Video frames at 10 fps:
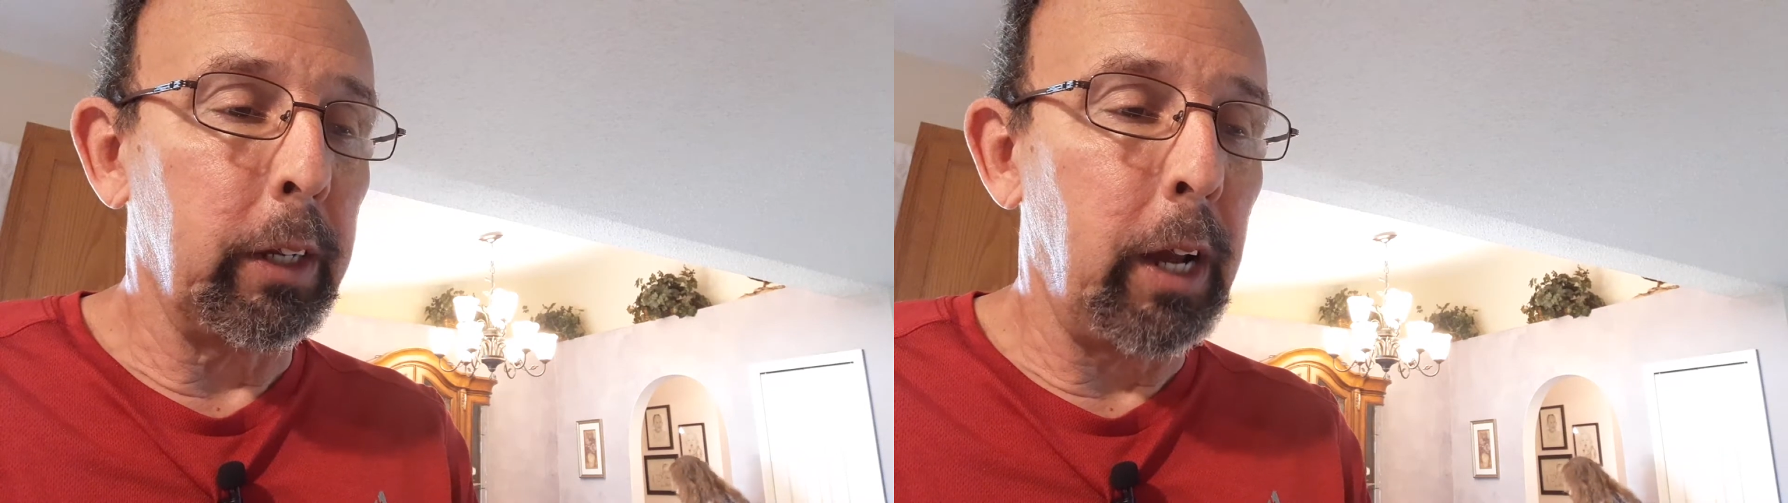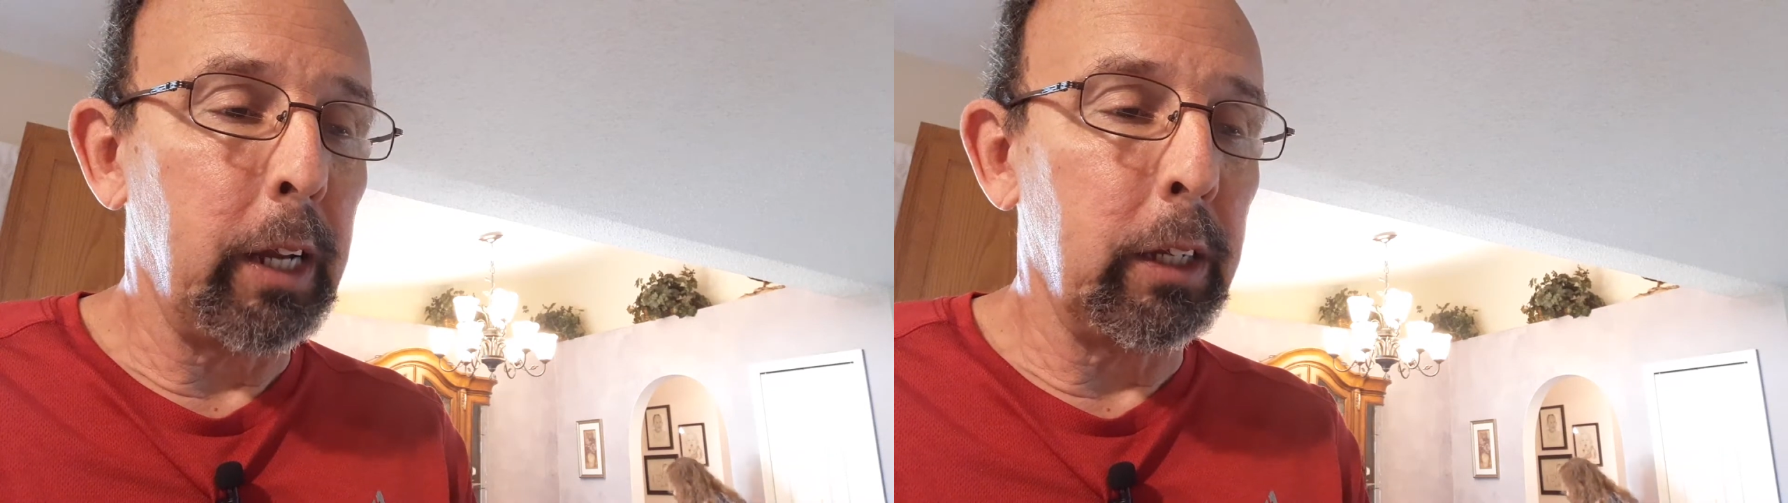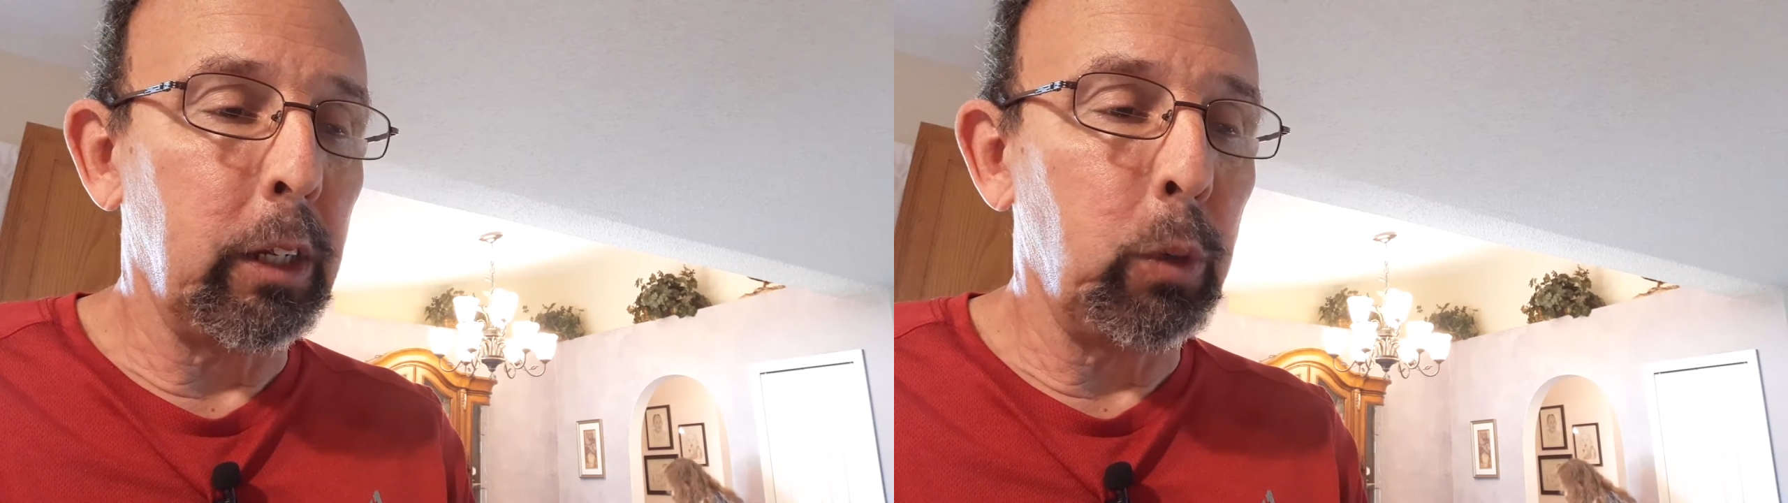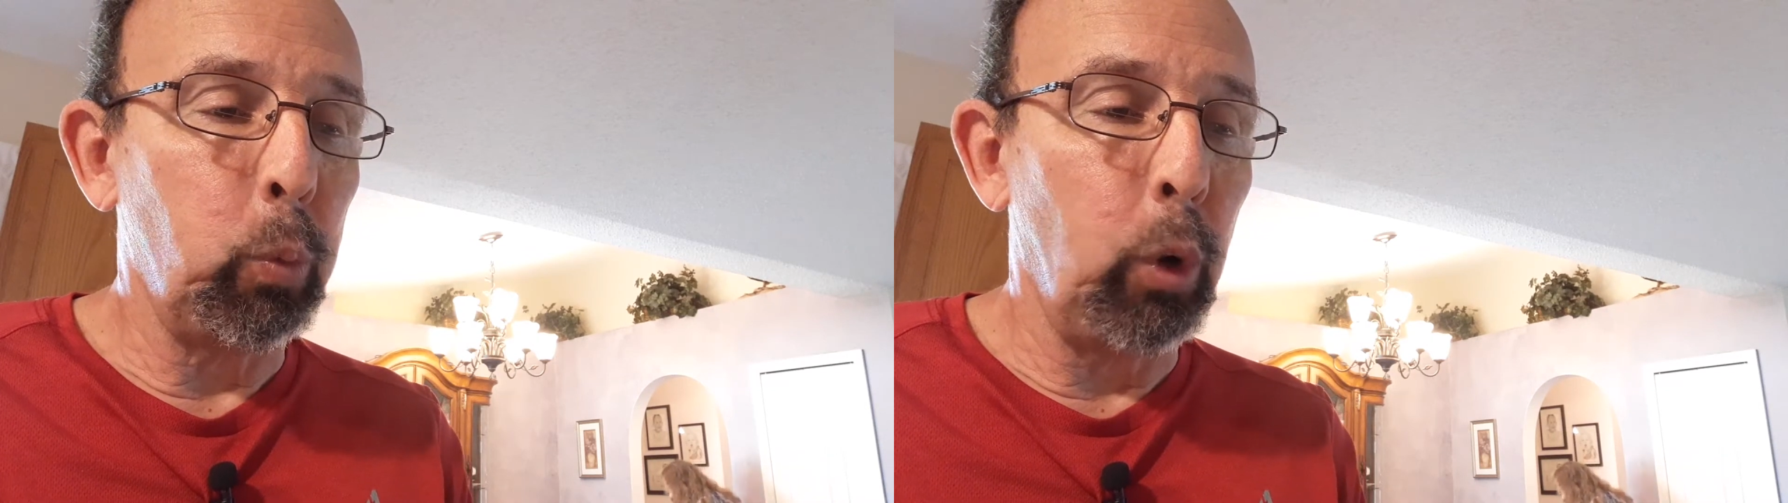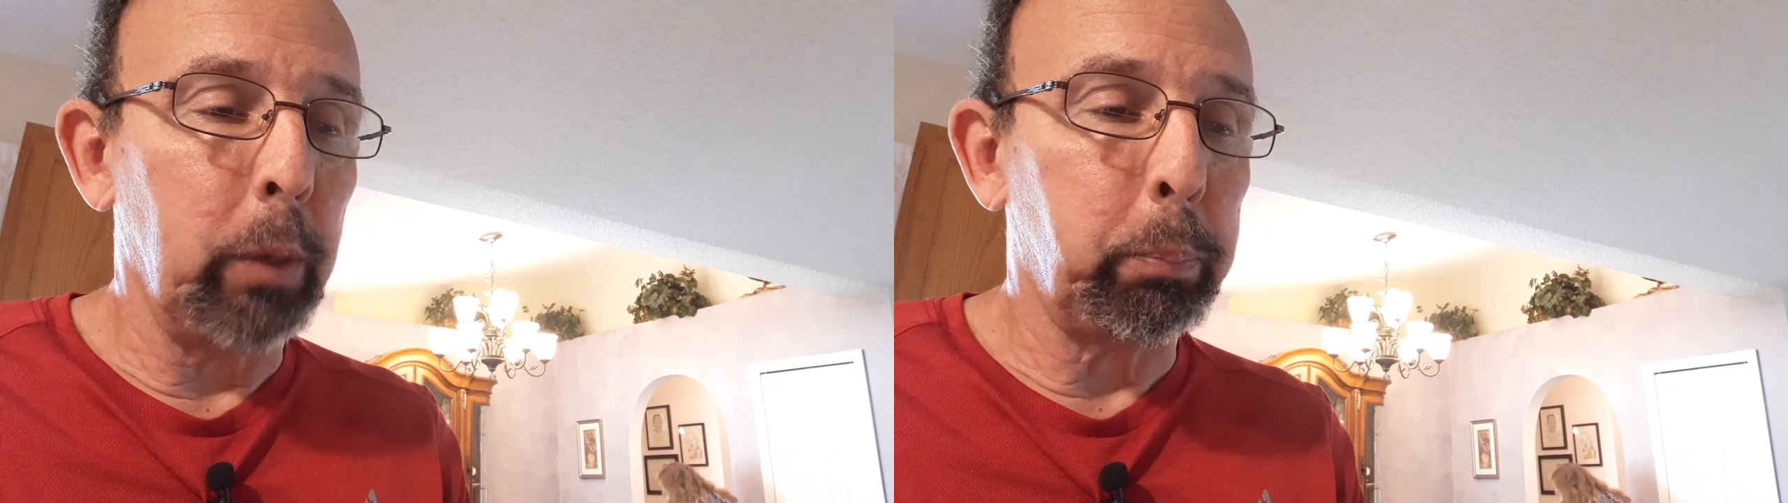
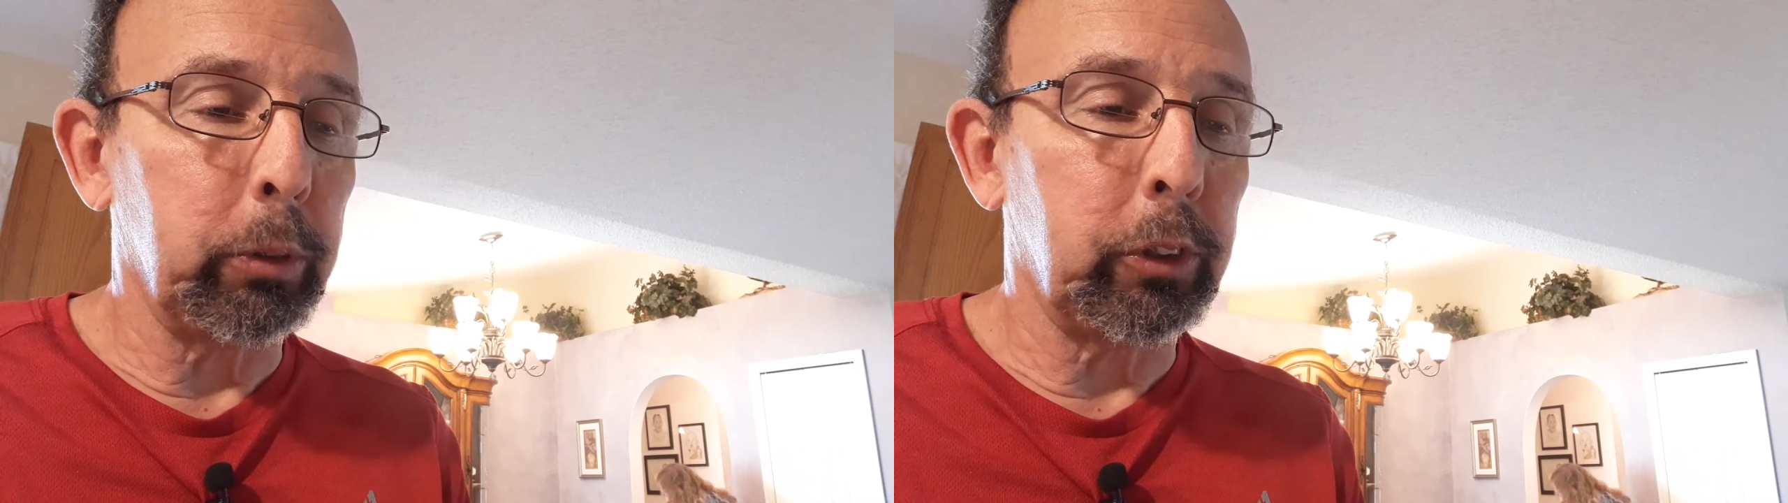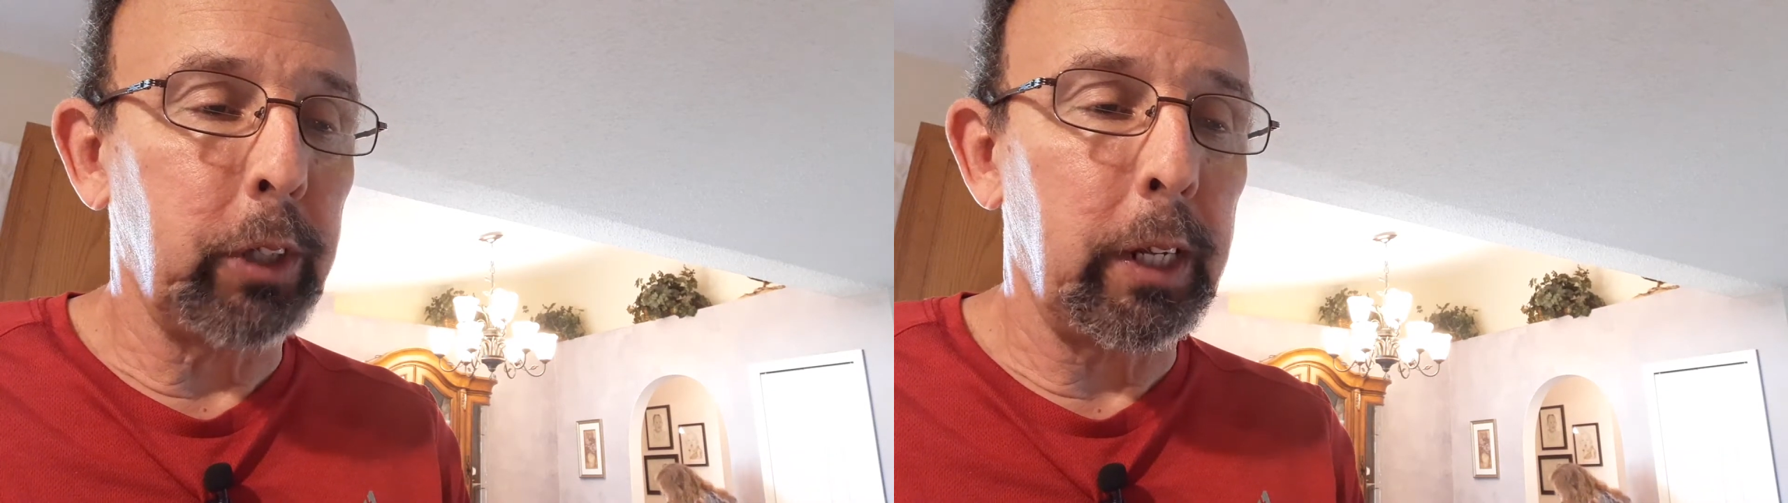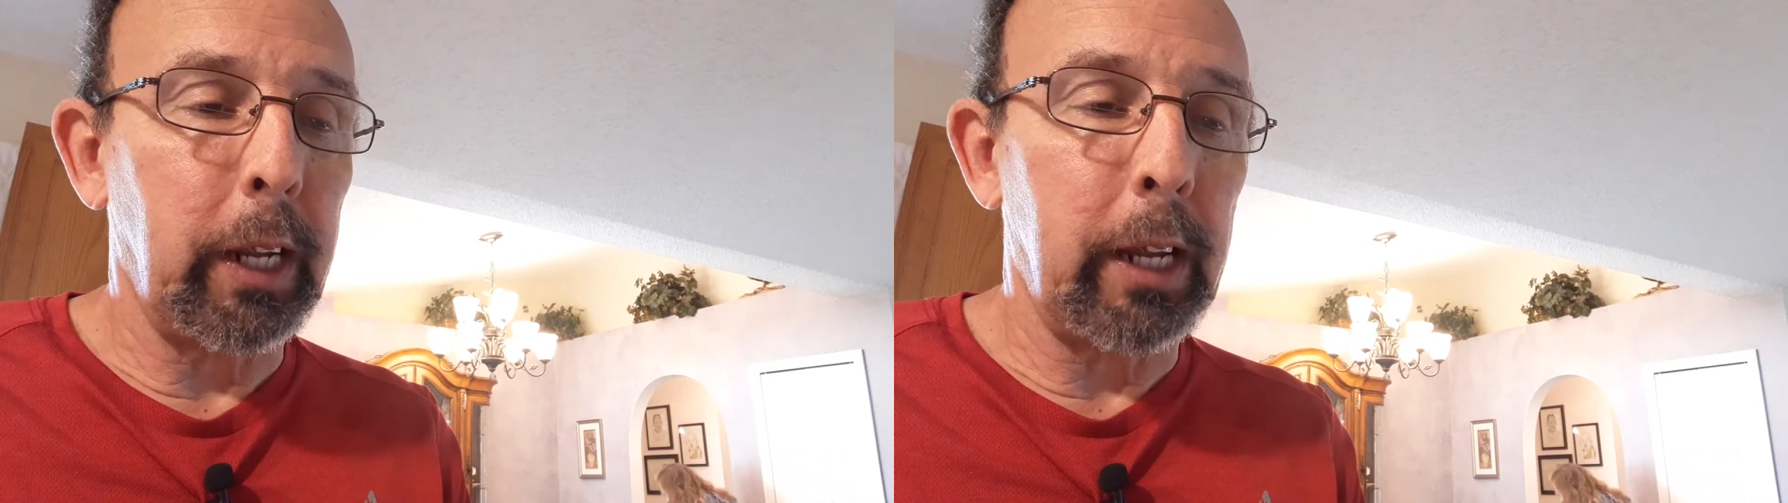91%